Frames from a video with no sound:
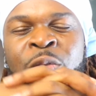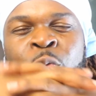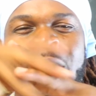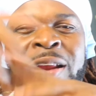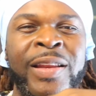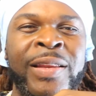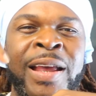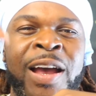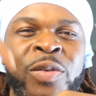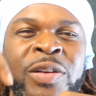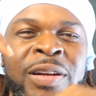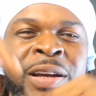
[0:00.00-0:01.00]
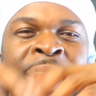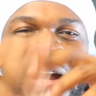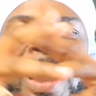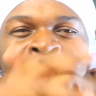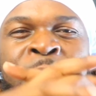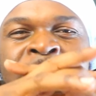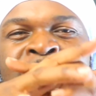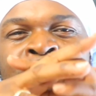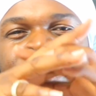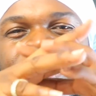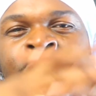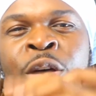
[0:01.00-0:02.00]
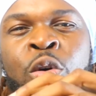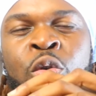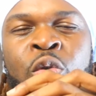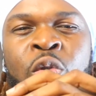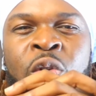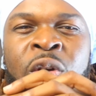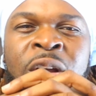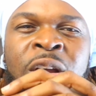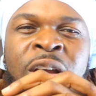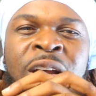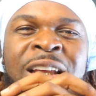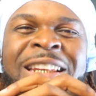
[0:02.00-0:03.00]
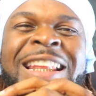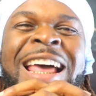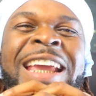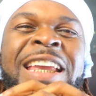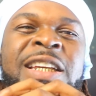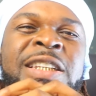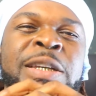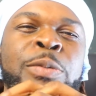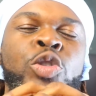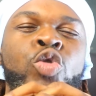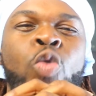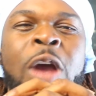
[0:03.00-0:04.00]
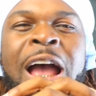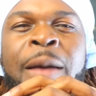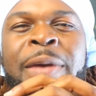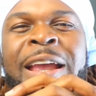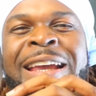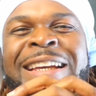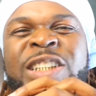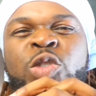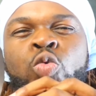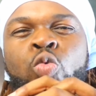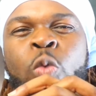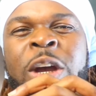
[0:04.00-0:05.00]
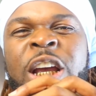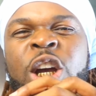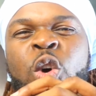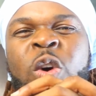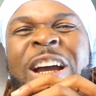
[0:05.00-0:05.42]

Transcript: Write it down in the comments below. Like and subscribe as well.